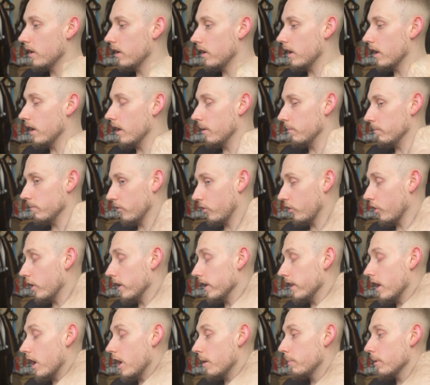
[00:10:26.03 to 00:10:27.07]

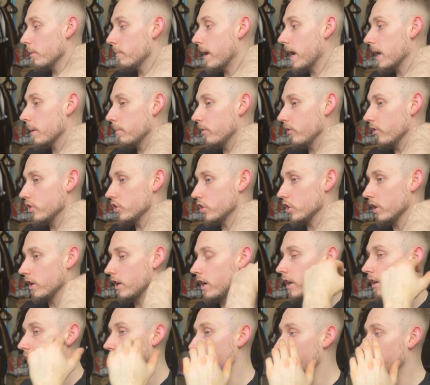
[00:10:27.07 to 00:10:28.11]
the upper back position
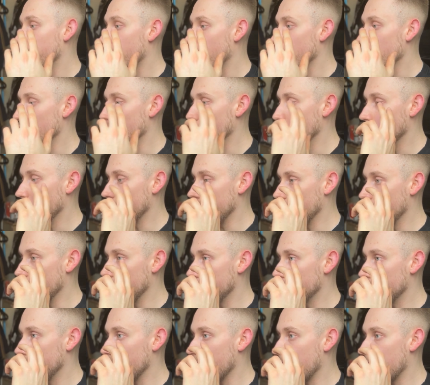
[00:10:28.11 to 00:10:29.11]
kind of follow the